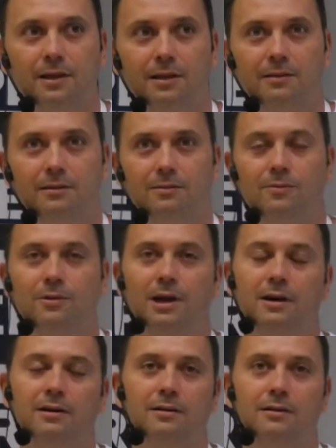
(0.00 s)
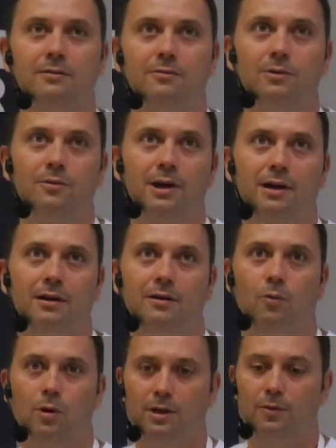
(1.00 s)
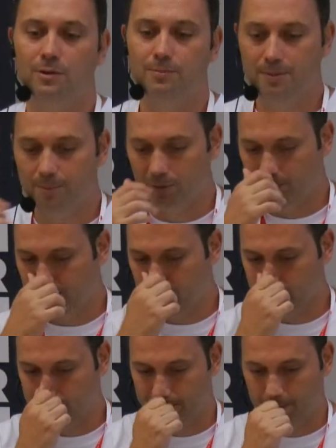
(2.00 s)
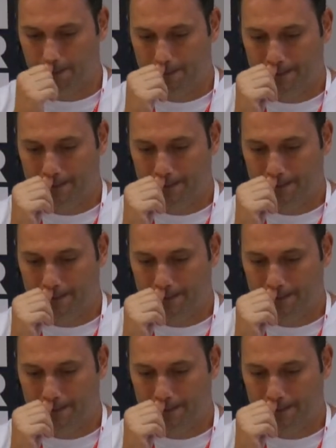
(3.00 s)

and when we are working with people, because